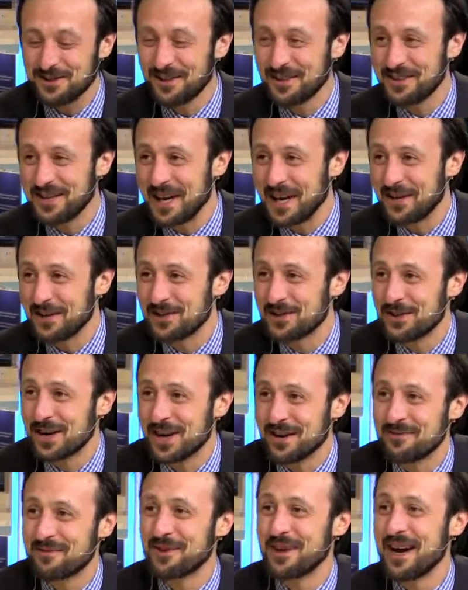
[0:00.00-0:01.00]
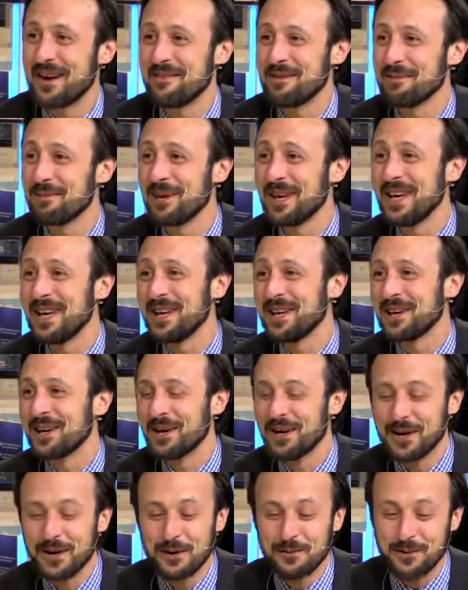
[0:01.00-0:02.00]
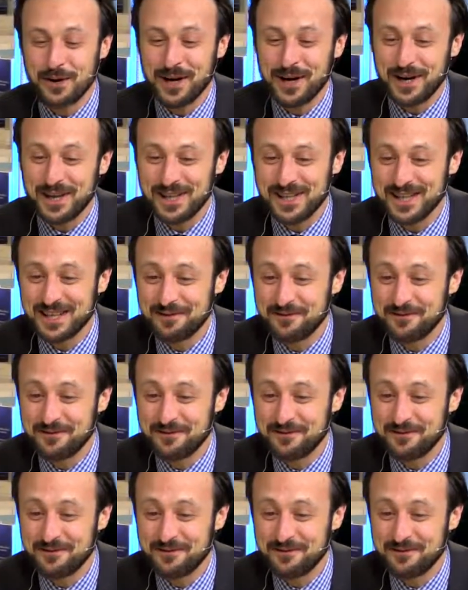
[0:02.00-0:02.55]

all, thank you, John, for having me here. We're indeed